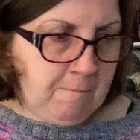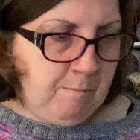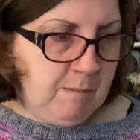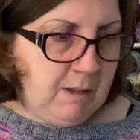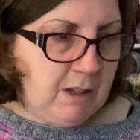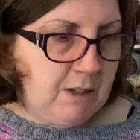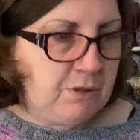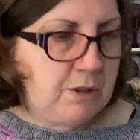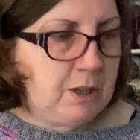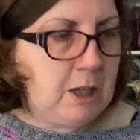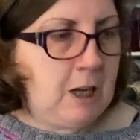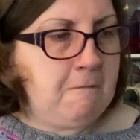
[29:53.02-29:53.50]

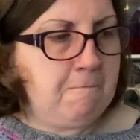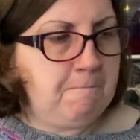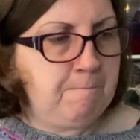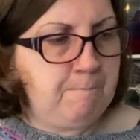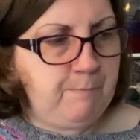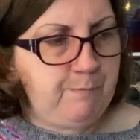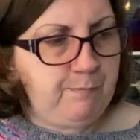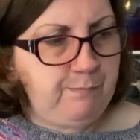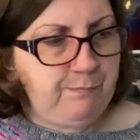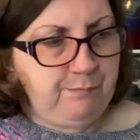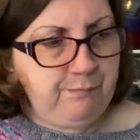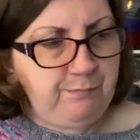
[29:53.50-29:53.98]
So
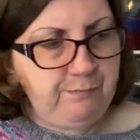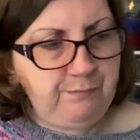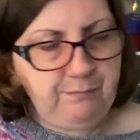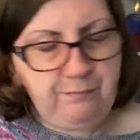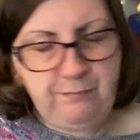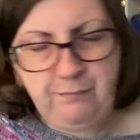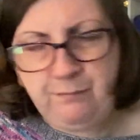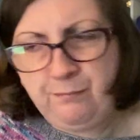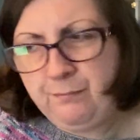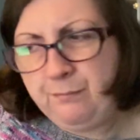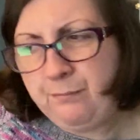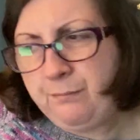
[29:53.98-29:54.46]

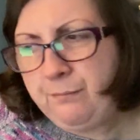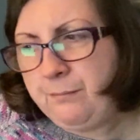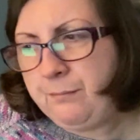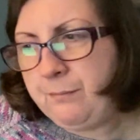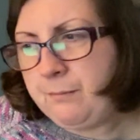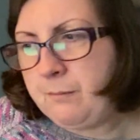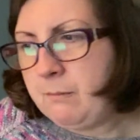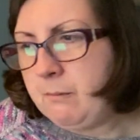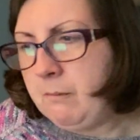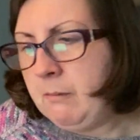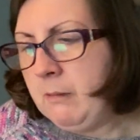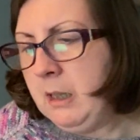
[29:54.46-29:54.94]

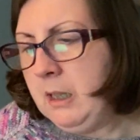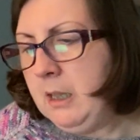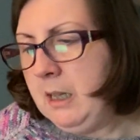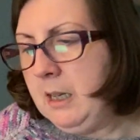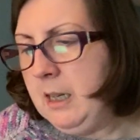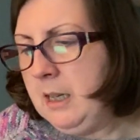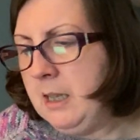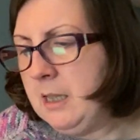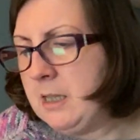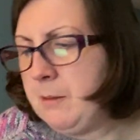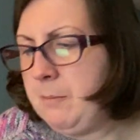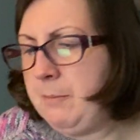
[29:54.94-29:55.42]

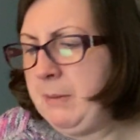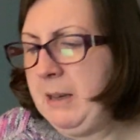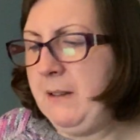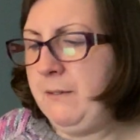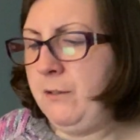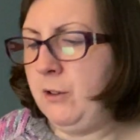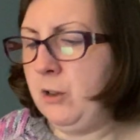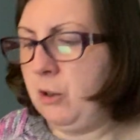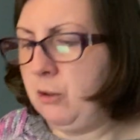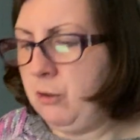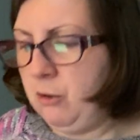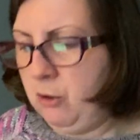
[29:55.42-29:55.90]
it's a bit of
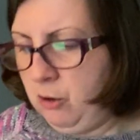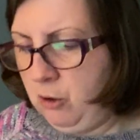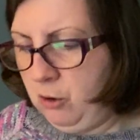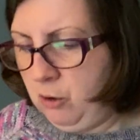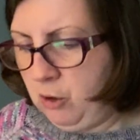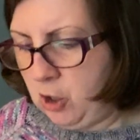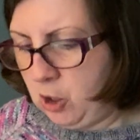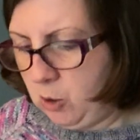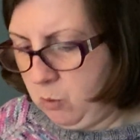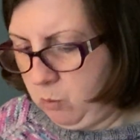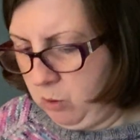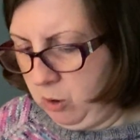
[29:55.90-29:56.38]
an
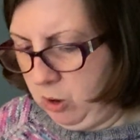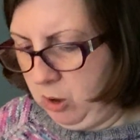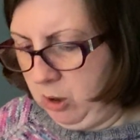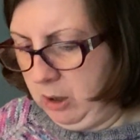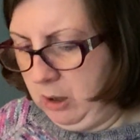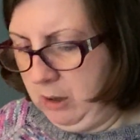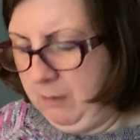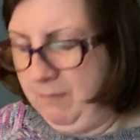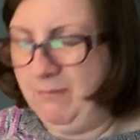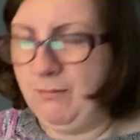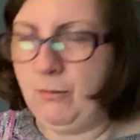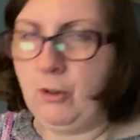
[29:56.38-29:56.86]

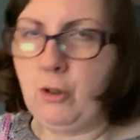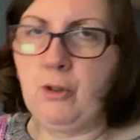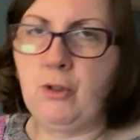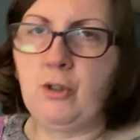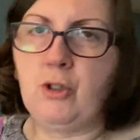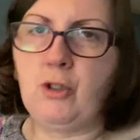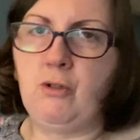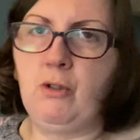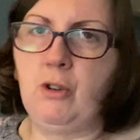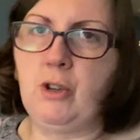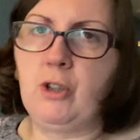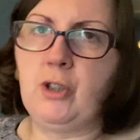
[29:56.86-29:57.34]
unusual
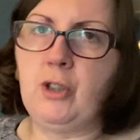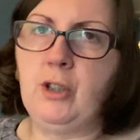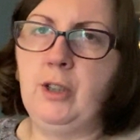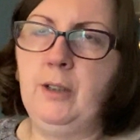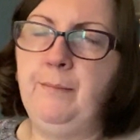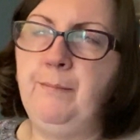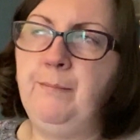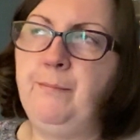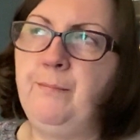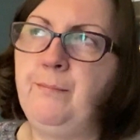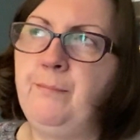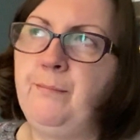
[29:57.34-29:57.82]

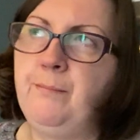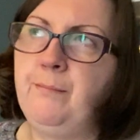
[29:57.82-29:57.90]
construction.